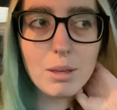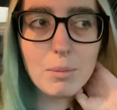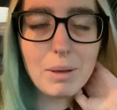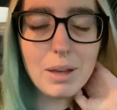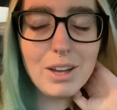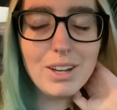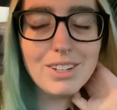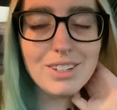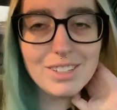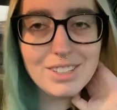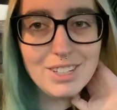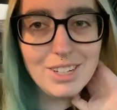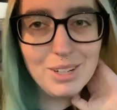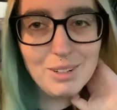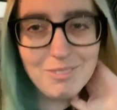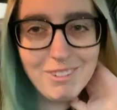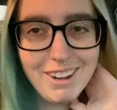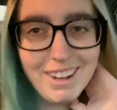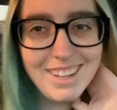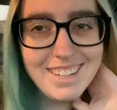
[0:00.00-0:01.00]
about too
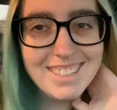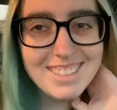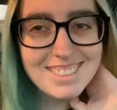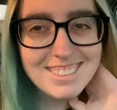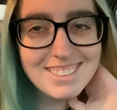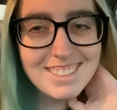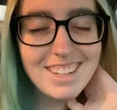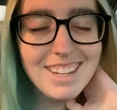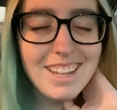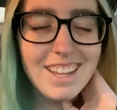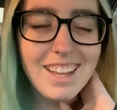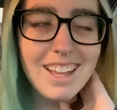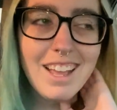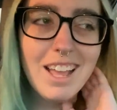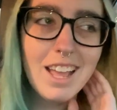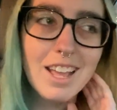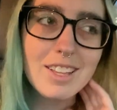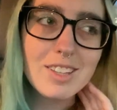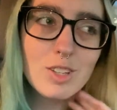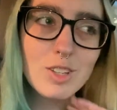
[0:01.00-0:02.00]
much.
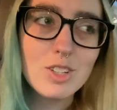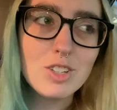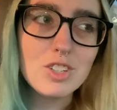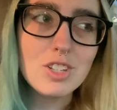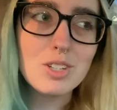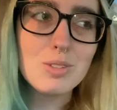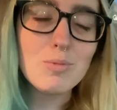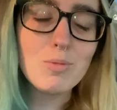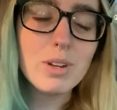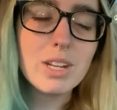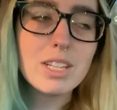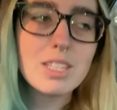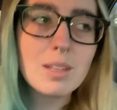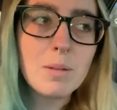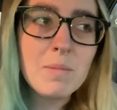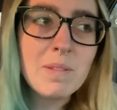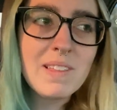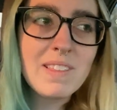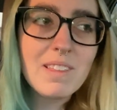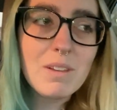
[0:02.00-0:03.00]
Let's just read
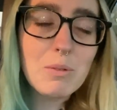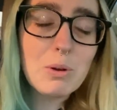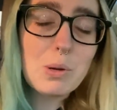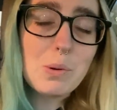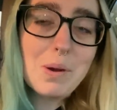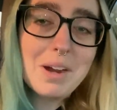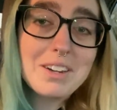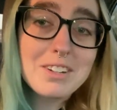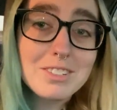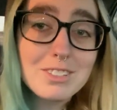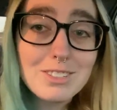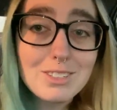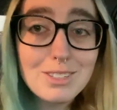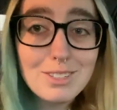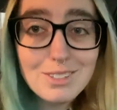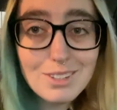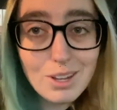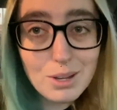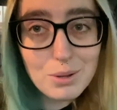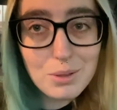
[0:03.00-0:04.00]
something that requires
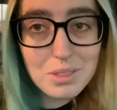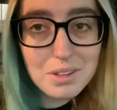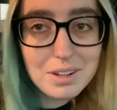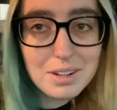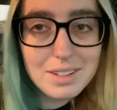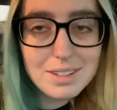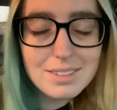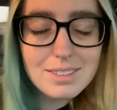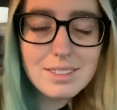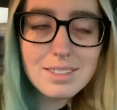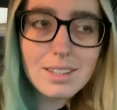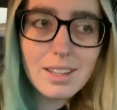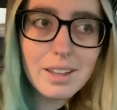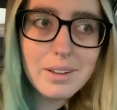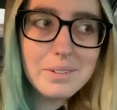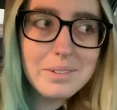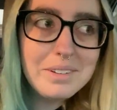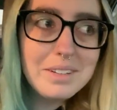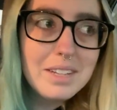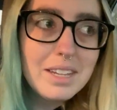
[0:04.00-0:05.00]
no thoughts. So
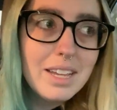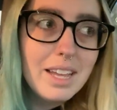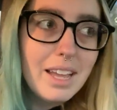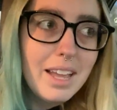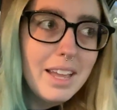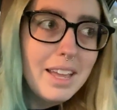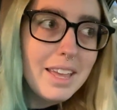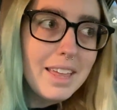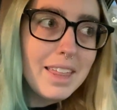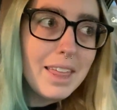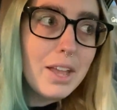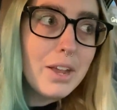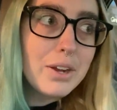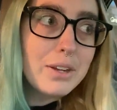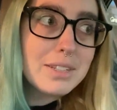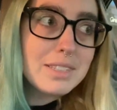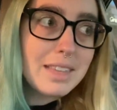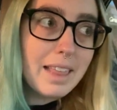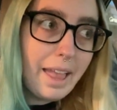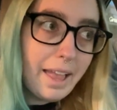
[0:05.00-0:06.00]

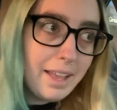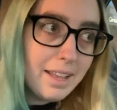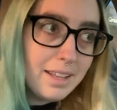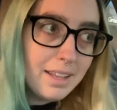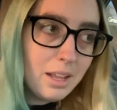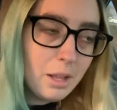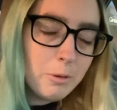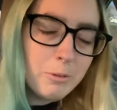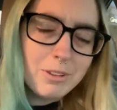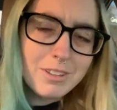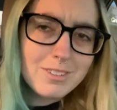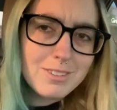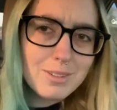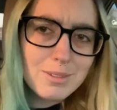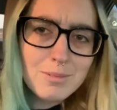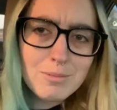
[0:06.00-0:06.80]
there's that. Uh, it's